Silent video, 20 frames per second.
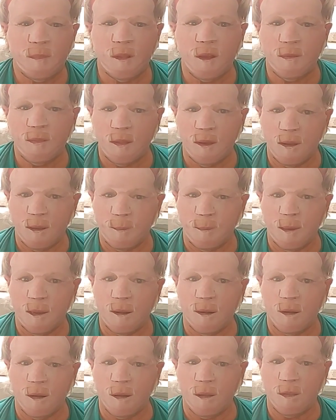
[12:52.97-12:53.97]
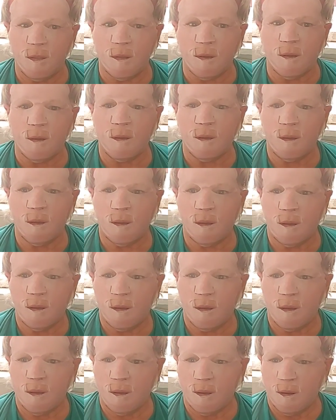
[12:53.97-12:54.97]
I think about all the
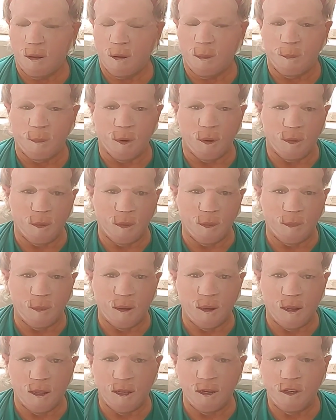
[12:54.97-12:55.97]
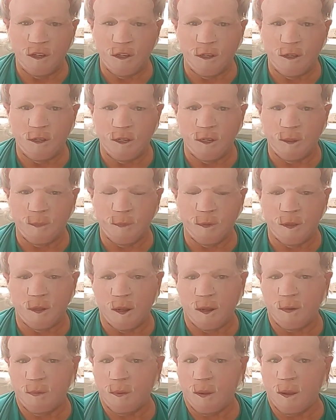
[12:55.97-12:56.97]
broken relationships, and
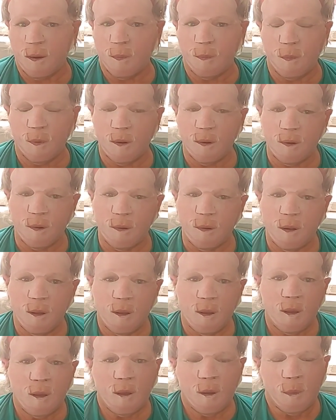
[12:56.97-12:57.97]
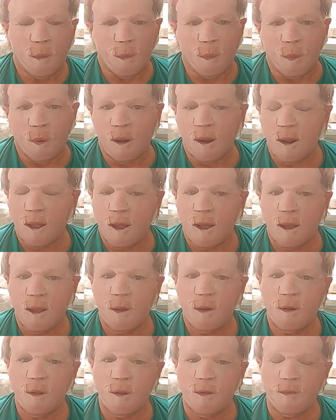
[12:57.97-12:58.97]
I try to wonder what I
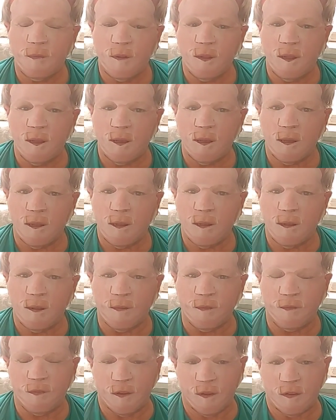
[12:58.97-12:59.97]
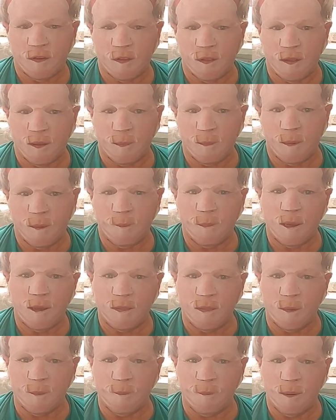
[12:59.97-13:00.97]
could have did to fix them and make
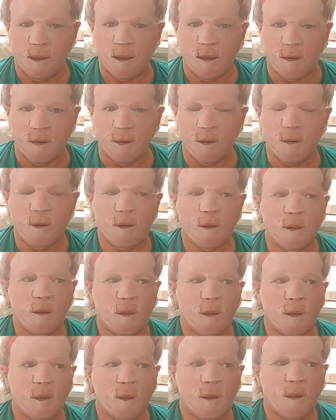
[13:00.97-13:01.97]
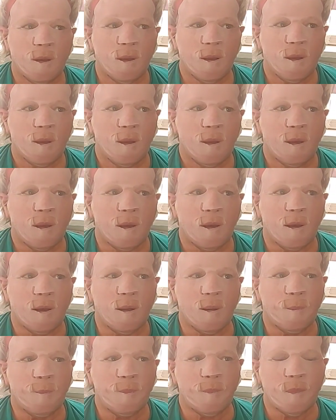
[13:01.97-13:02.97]
them better.
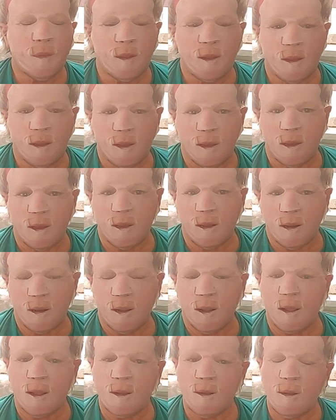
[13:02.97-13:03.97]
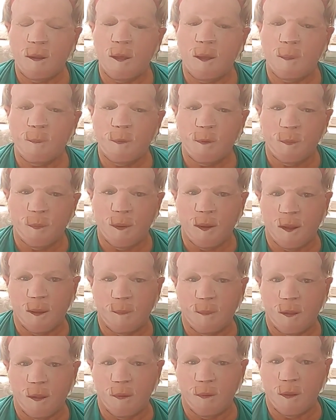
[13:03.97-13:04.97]
And a lot of times when
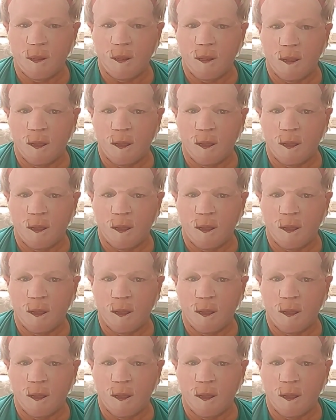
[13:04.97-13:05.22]
I'm lonely